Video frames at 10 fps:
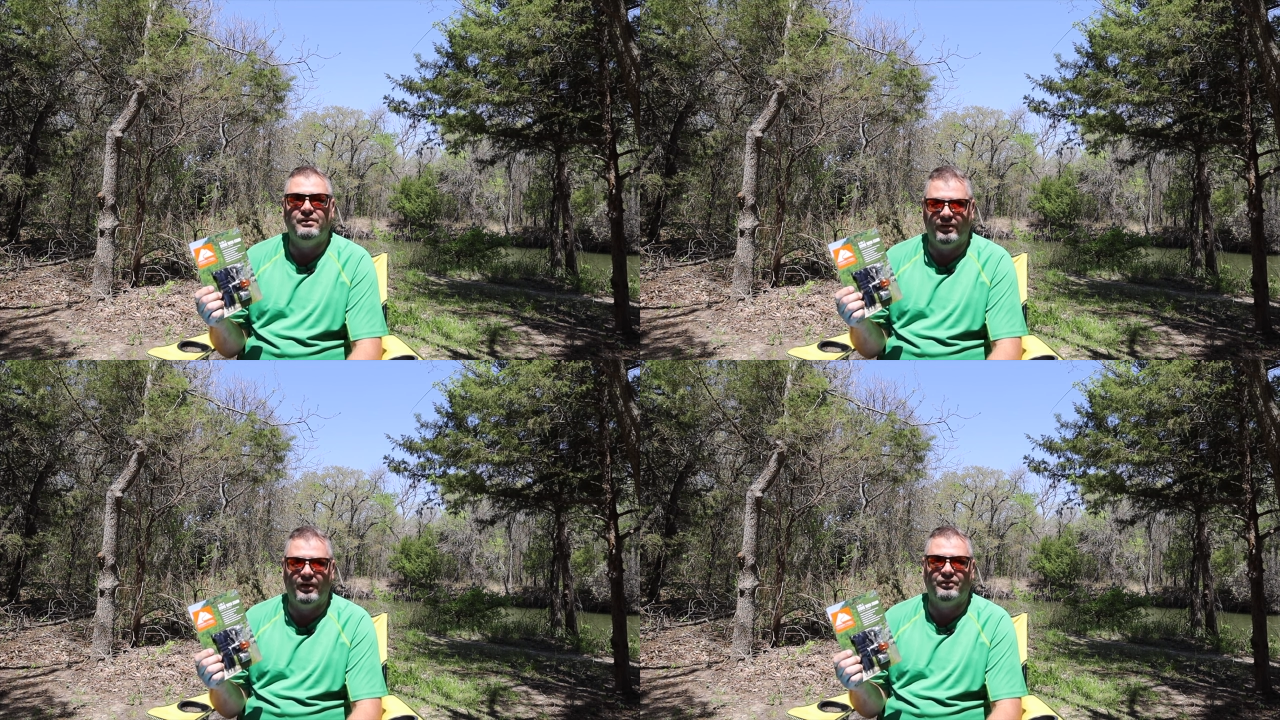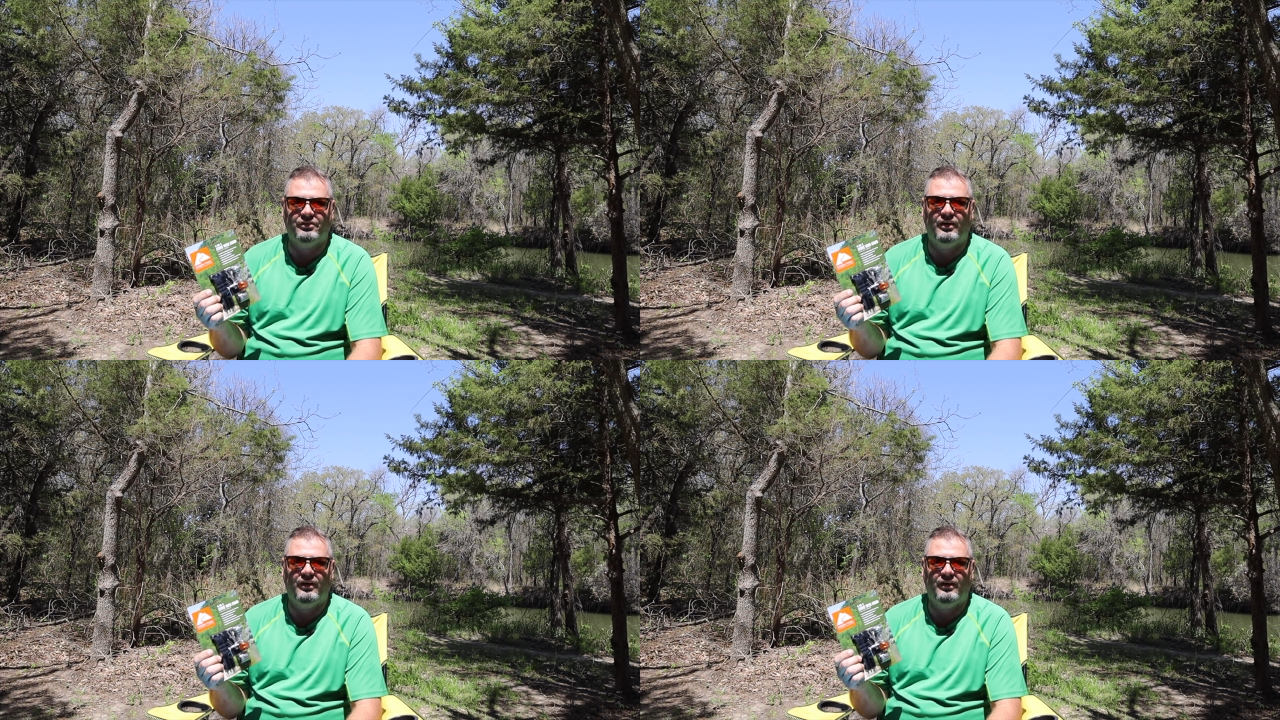
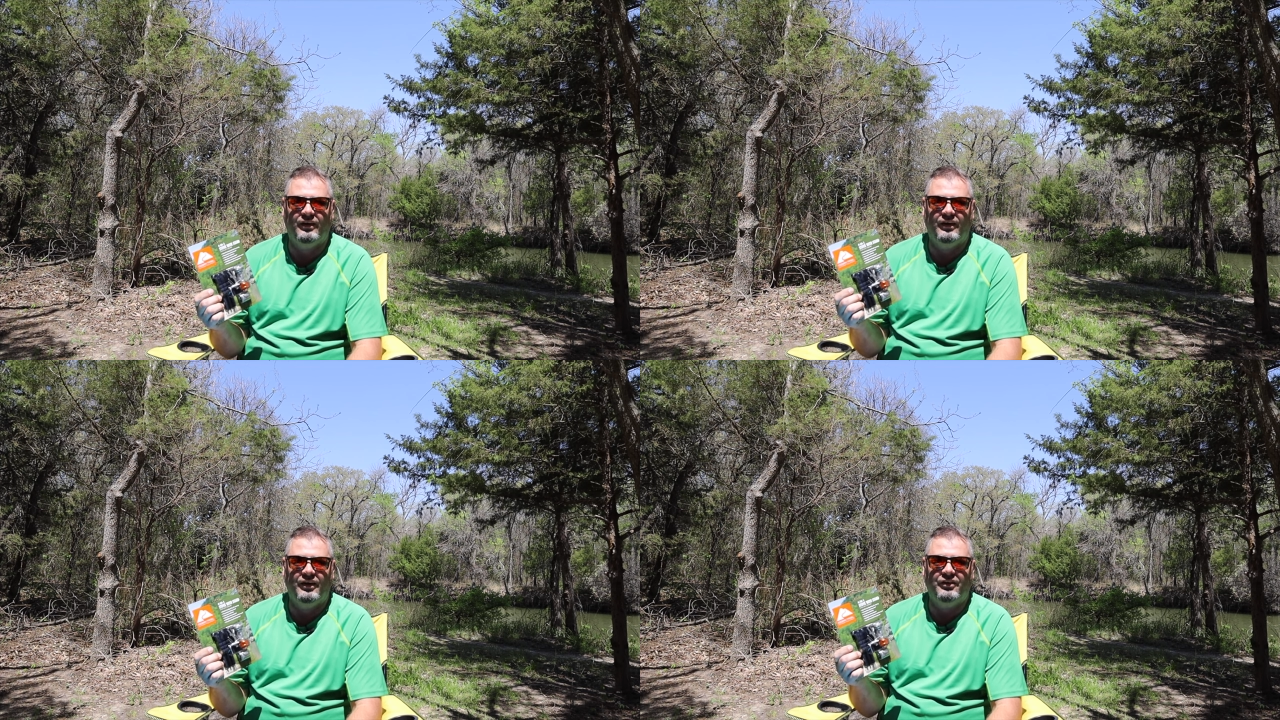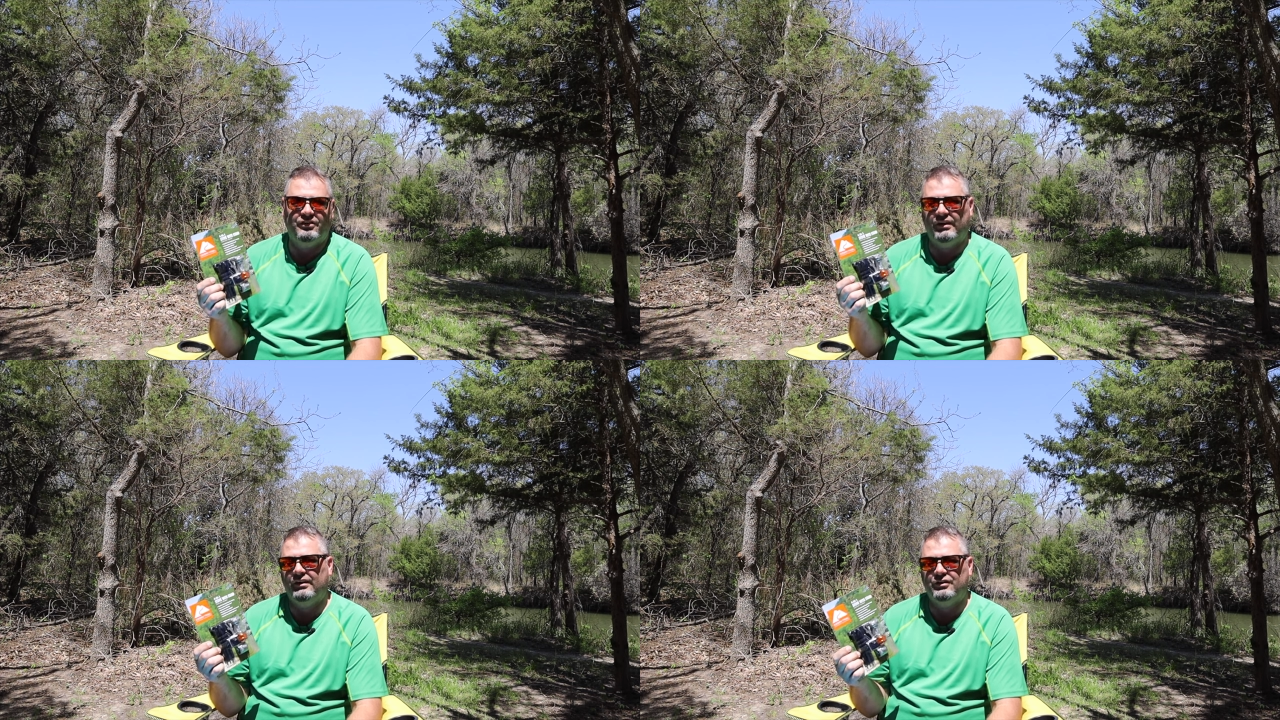Yes,
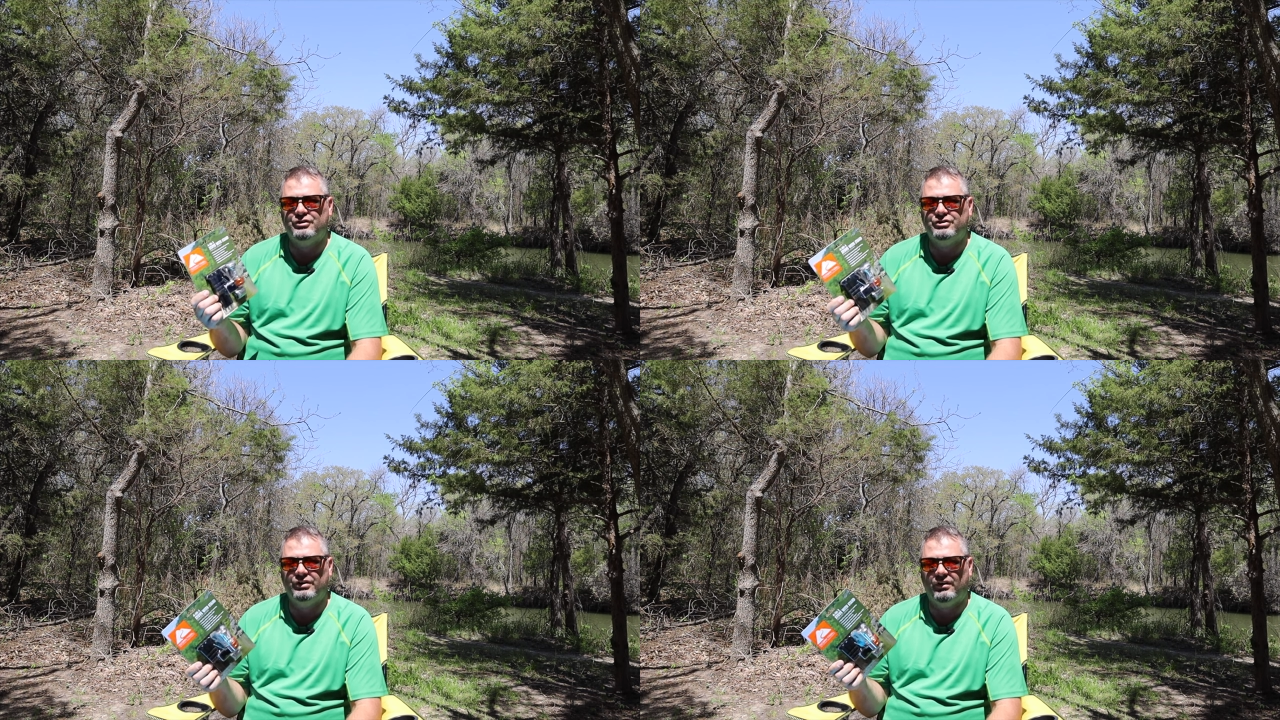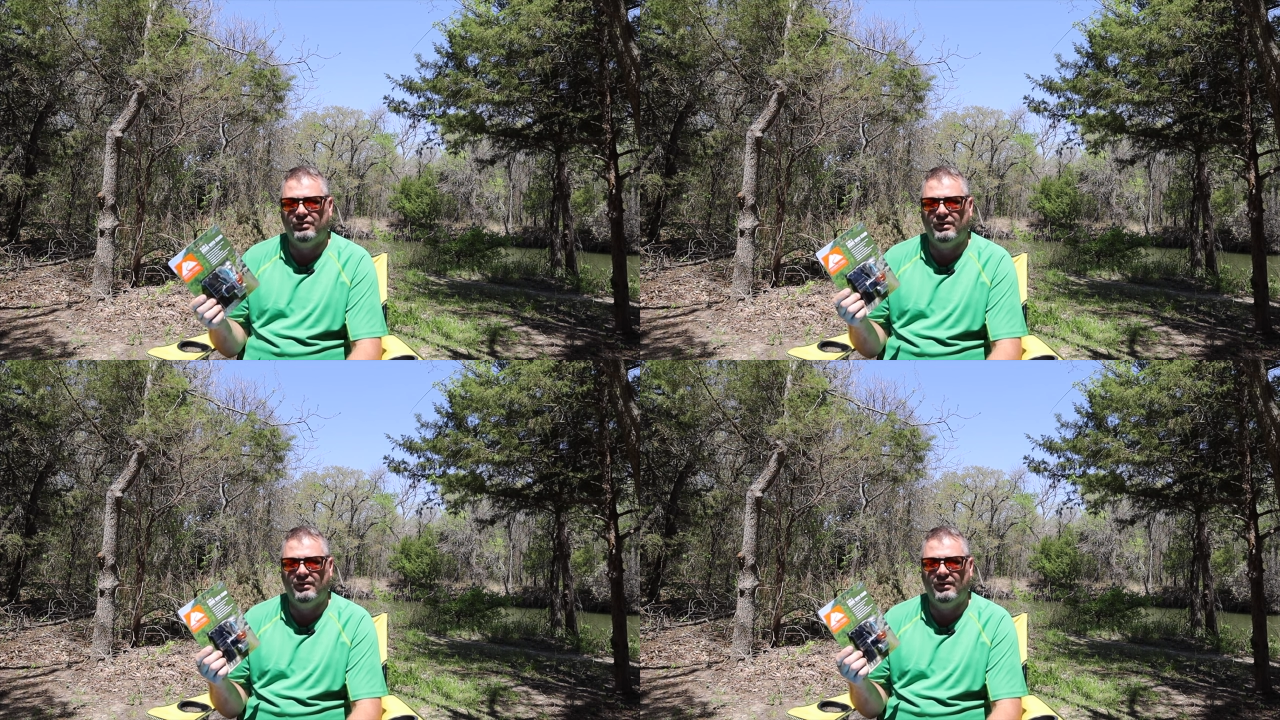sitting on your shelf